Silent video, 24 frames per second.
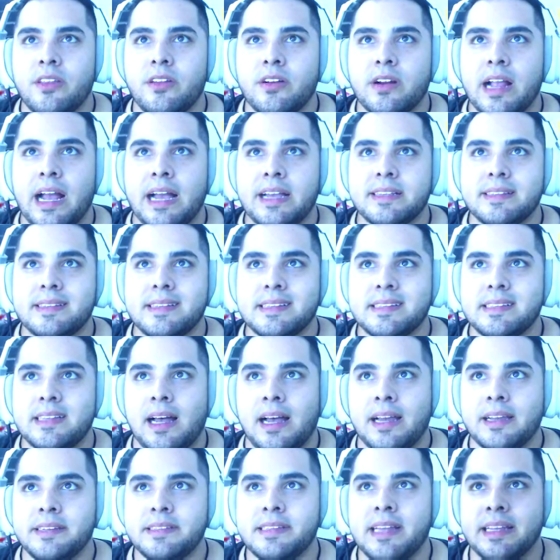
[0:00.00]
other guy's
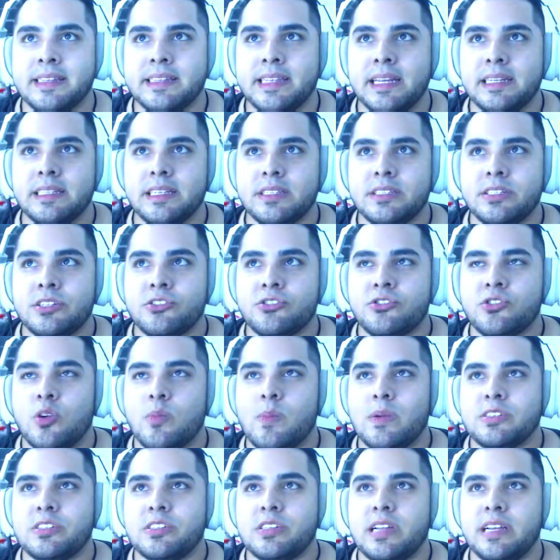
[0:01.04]
designs. I think that they're so
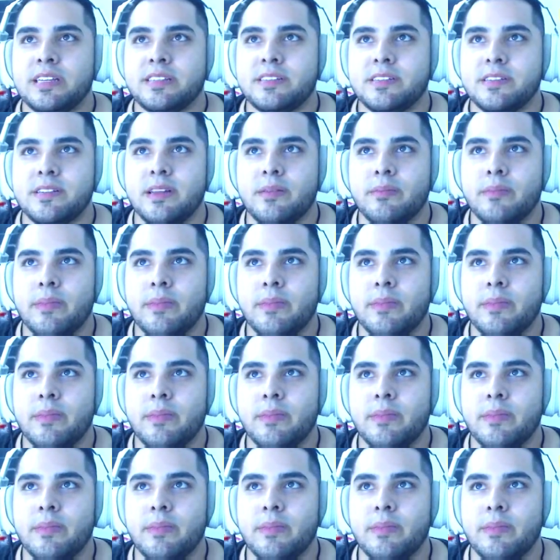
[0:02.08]
much nicer